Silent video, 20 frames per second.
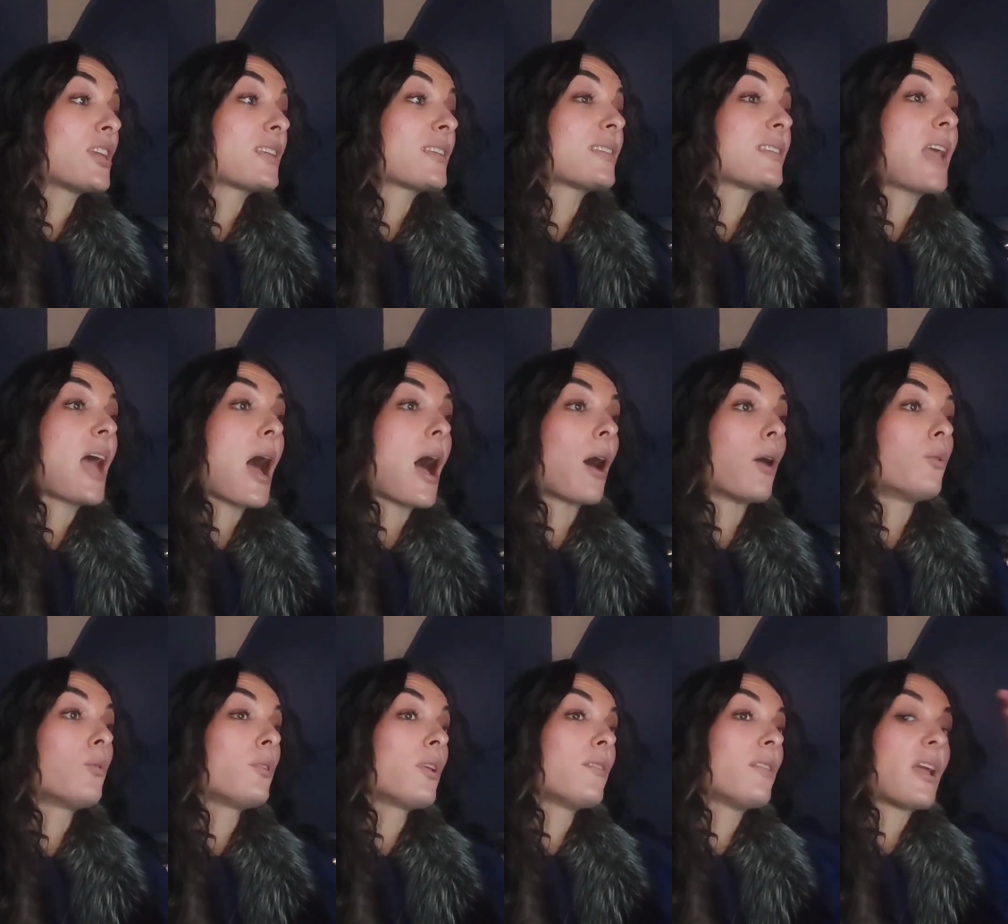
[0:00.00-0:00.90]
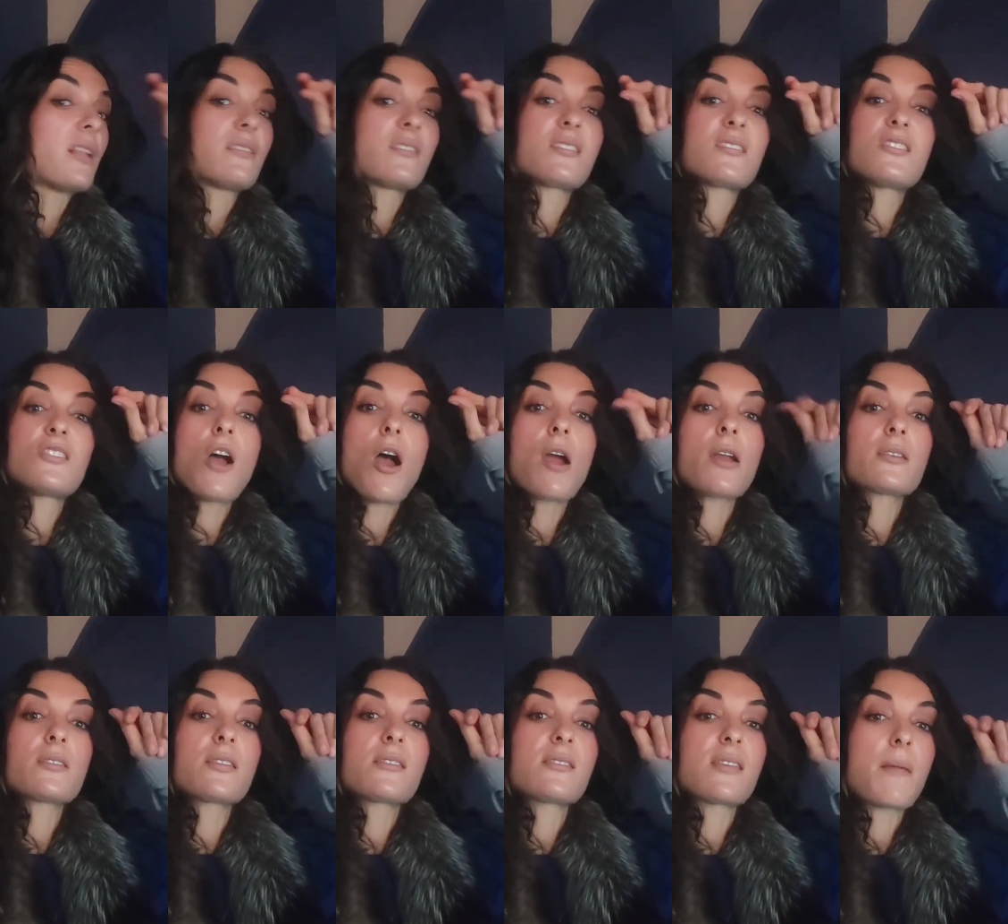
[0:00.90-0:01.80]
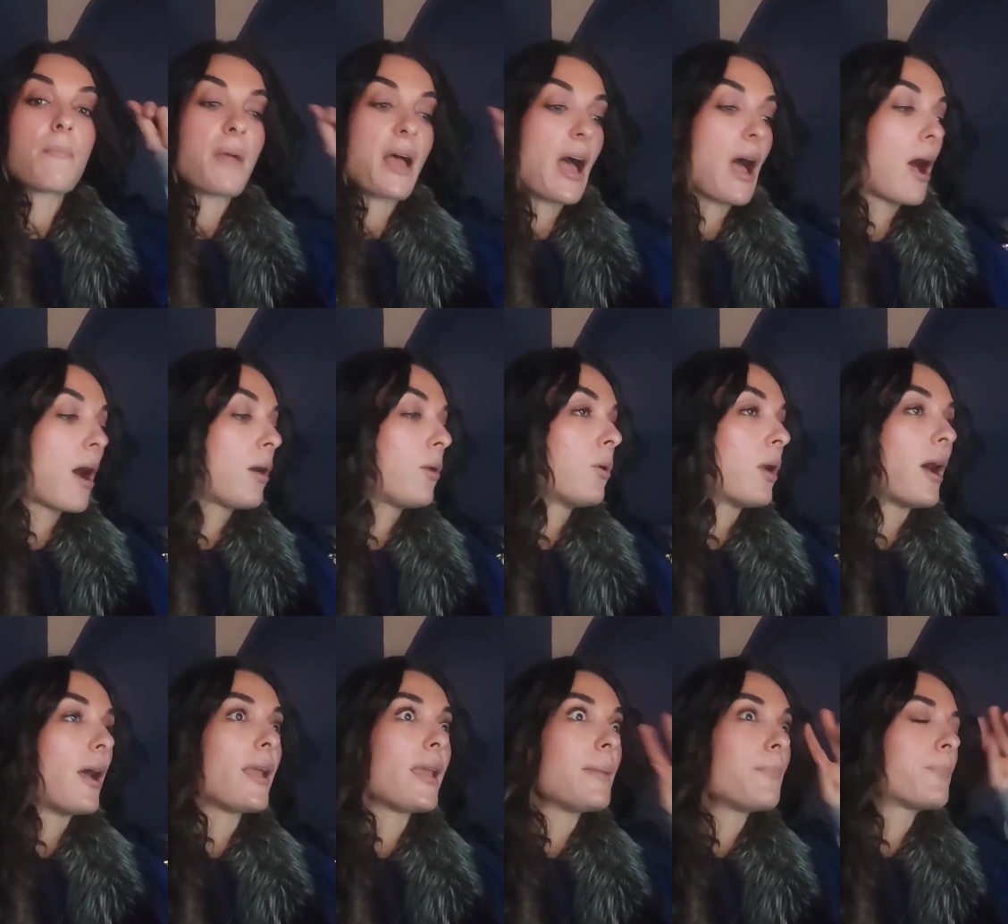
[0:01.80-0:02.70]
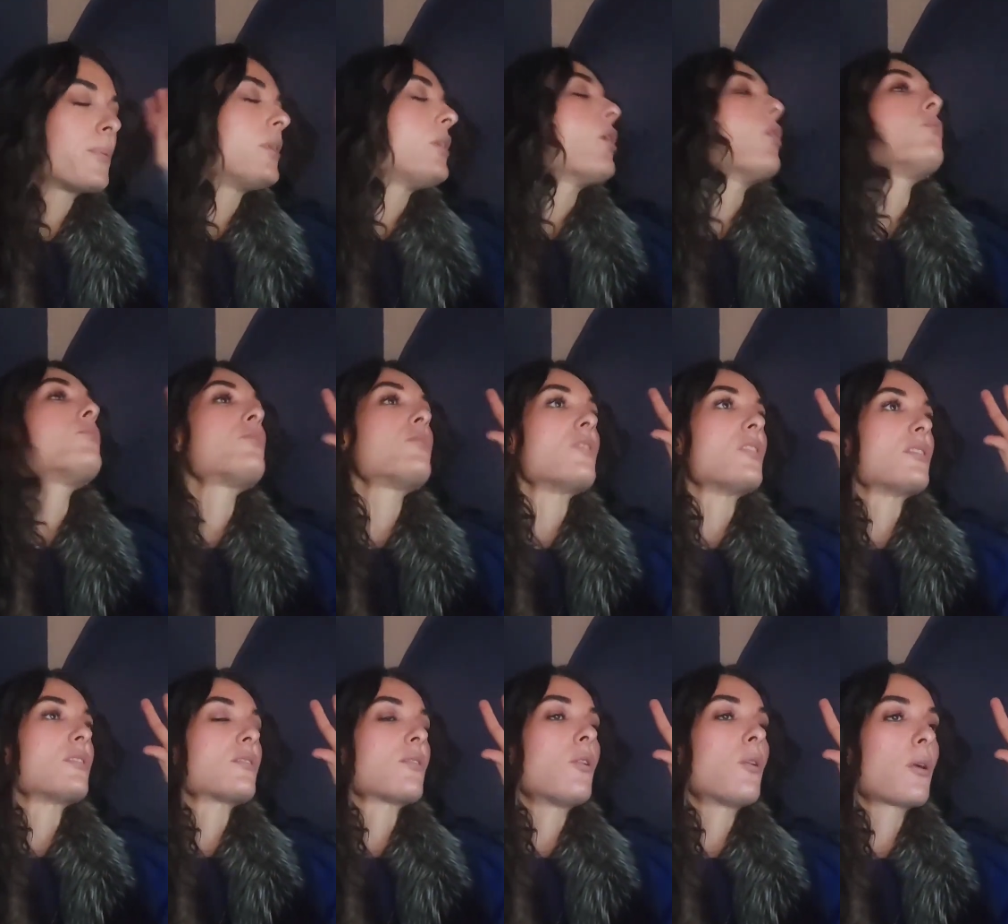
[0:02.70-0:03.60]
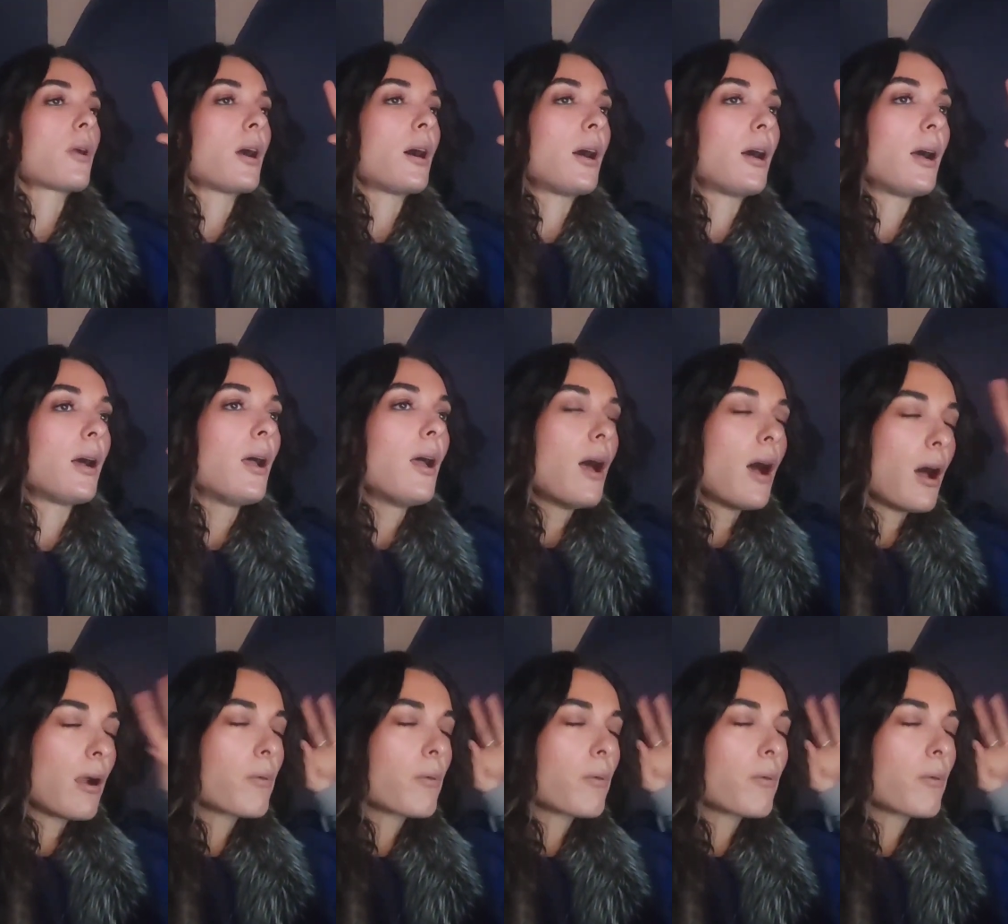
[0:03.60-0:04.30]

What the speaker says: sound that starts somehow a hypnosis or a